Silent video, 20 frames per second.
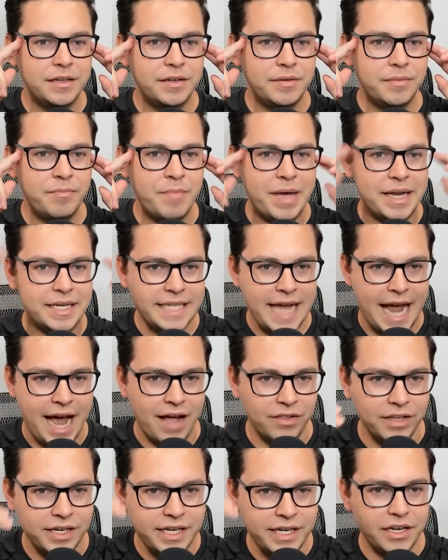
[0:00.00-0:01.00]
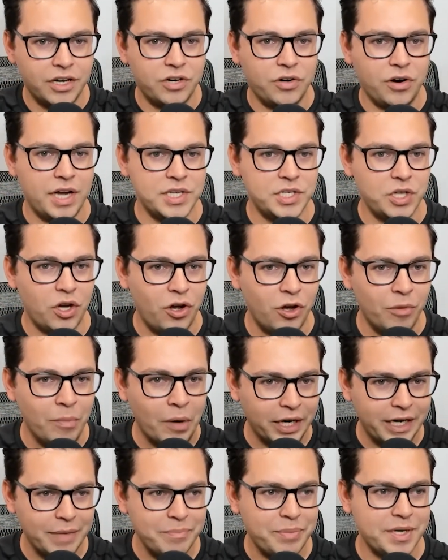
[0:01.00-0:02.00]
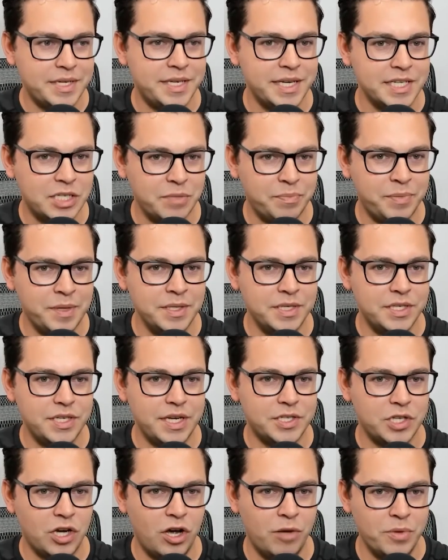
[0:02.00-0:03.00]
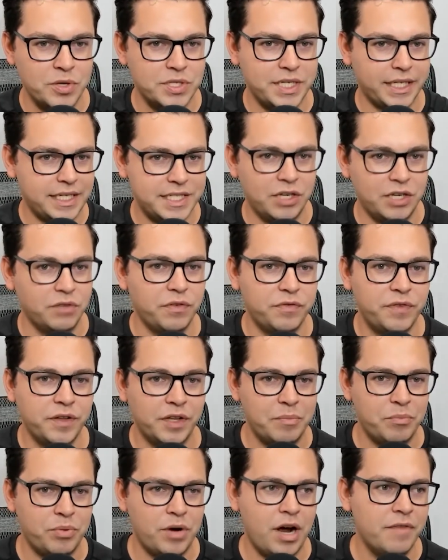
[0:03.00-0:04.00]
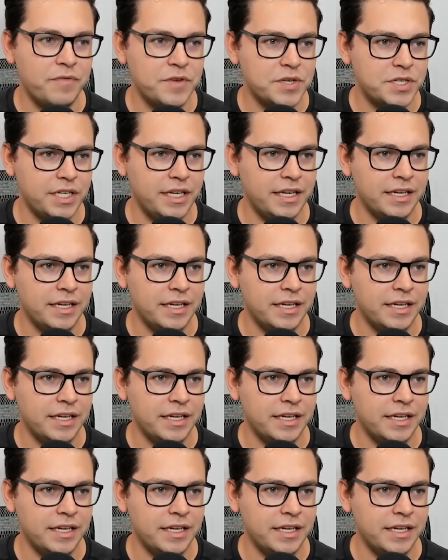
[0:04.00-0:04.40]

mentality across all market participants, it's almost like a self fulfilling prophecy.